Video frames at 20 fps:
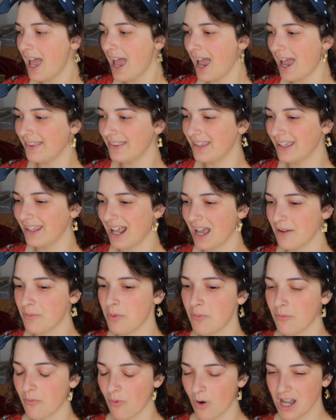And then I've
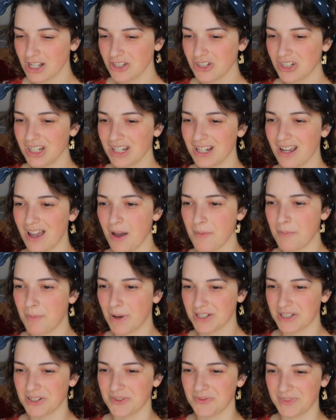been watching a
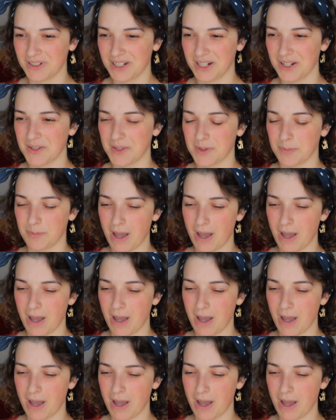bunch of videos